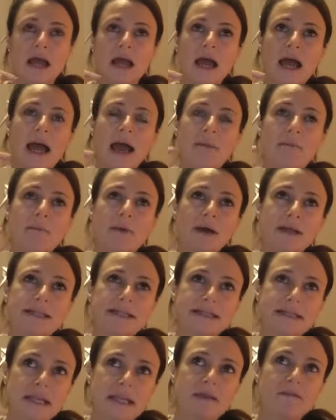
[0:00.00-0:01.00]
And my
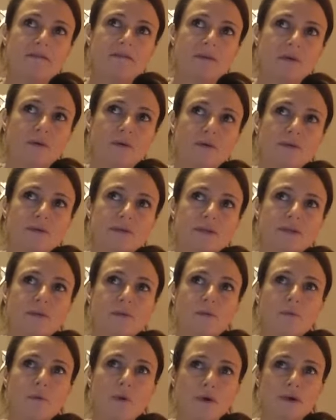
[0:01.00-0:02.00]
default
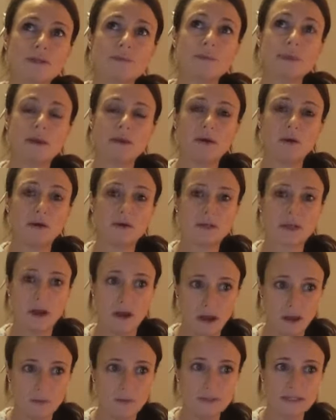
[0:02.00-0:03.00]
was because
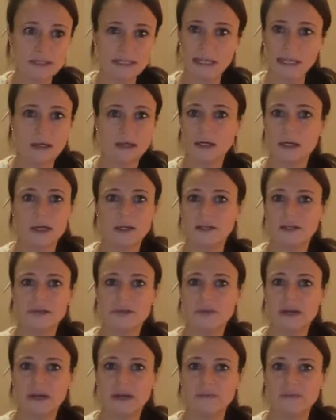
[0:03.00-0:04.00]
I was saying, I can't do
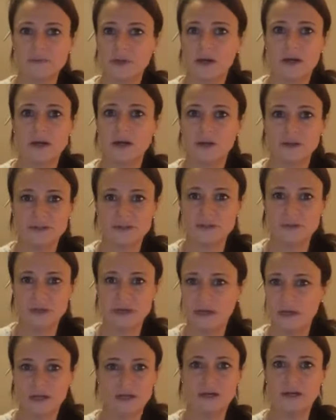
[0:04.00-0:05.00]
that. I can't do that.
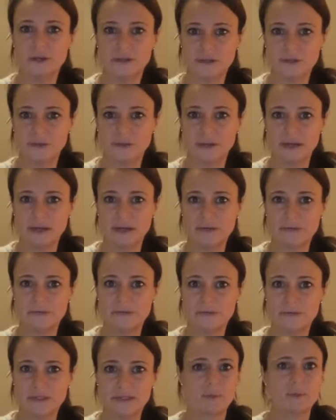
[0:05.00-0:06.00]
I can't do that.
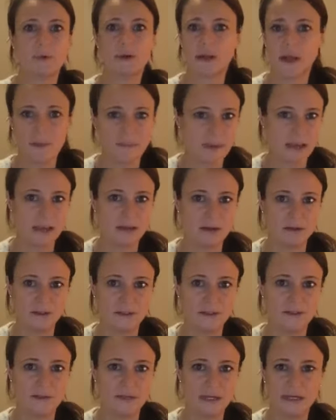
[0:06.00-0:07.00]
Someone like me can't
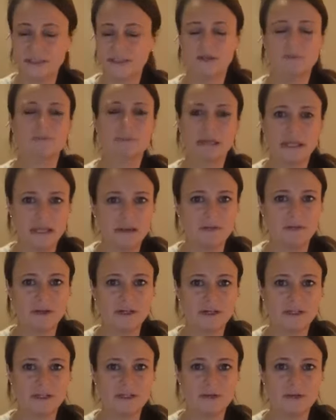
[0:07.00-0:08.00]
do that. I don't believe I
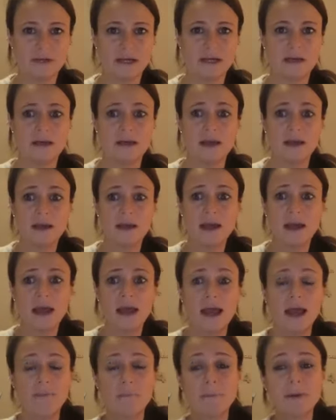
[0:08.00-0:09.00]
can do that.
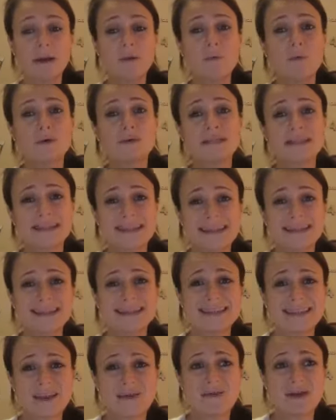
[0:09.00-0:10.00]
But I wasn't
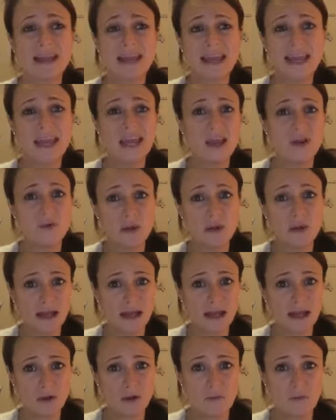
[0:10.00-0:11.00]
necessarily hearing
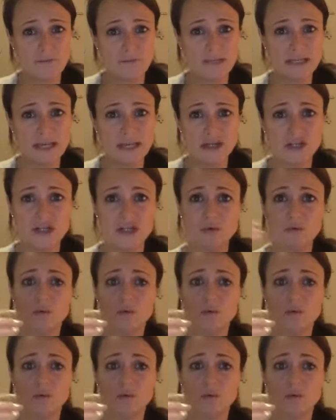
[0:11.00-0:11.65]
that conversation.